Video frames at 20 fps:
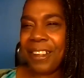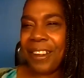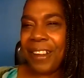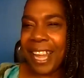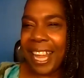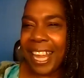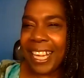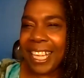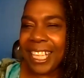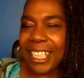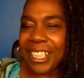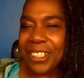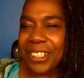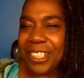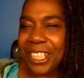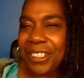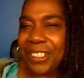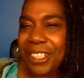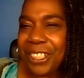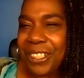Well, go ahead,
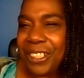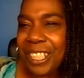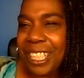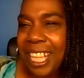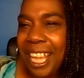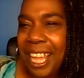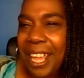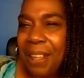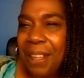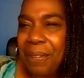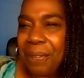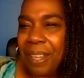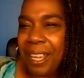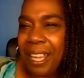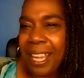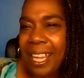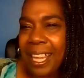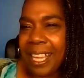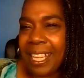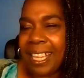introduce yourself
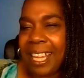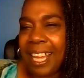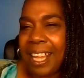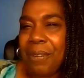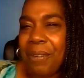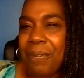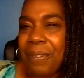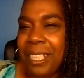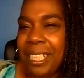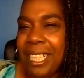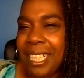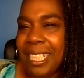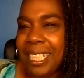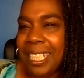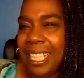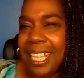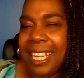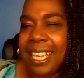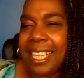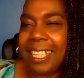and kind of fill us
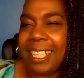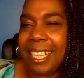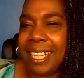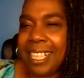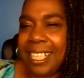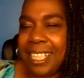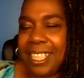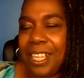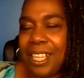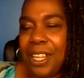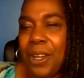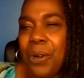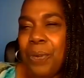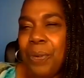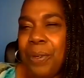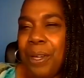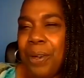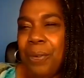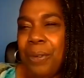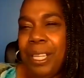in and let us know
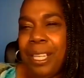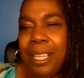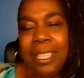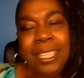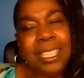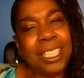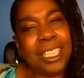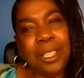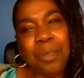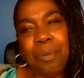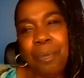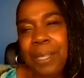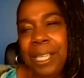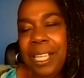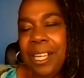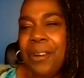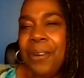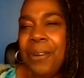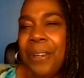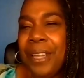what we should be
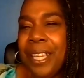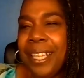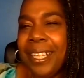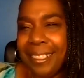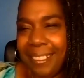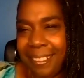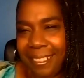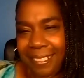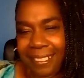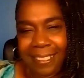knowing.